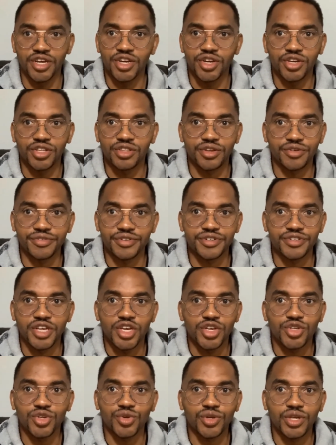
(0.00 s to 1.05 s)
There is,
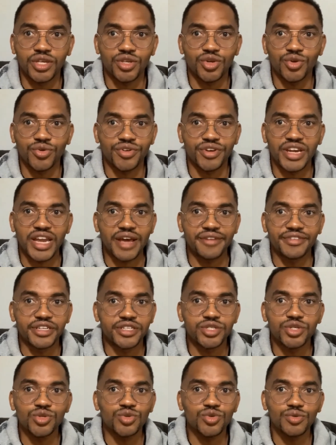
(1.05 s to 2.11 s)
you, you're never
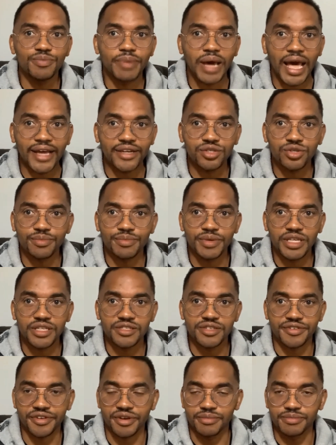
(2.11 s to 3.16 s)
too bad to be
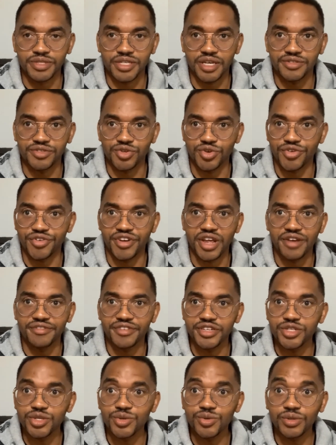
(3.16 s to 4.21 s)
circumcised. You're never
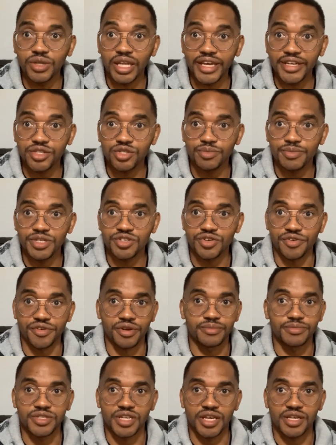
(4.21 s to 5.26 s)
too late to be
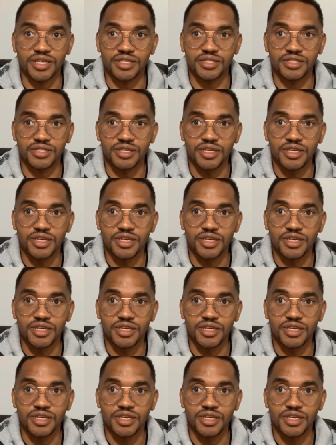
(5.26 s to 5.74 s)
circumcised.